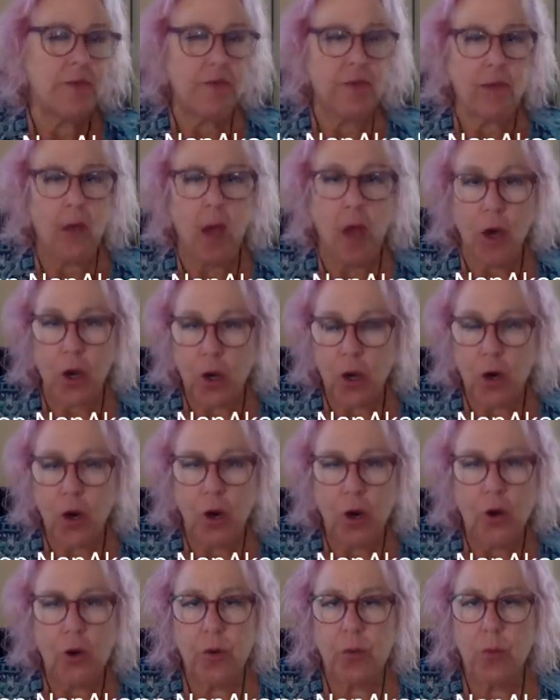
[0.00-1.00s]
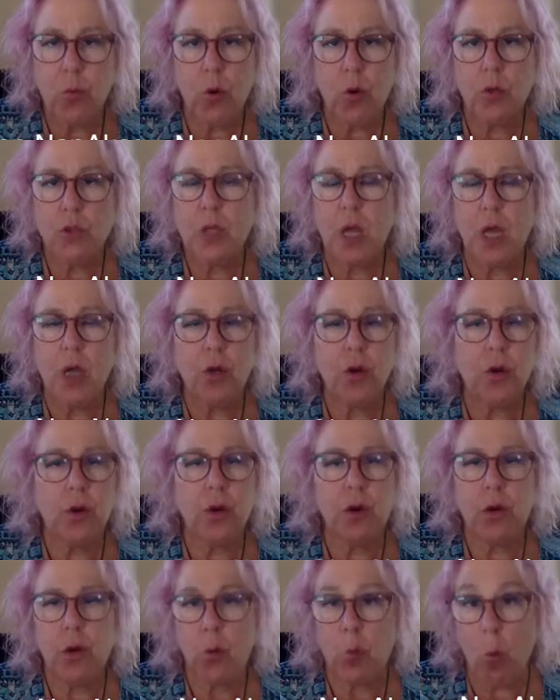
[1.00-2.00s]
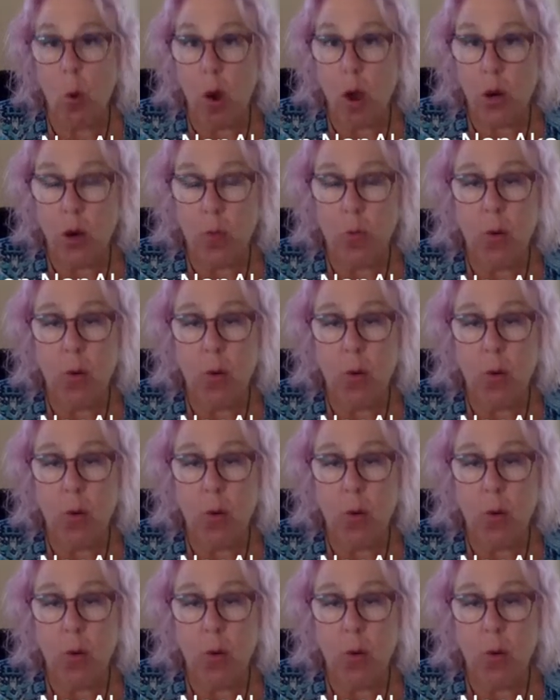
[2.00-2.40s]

hunger, world hunger, and water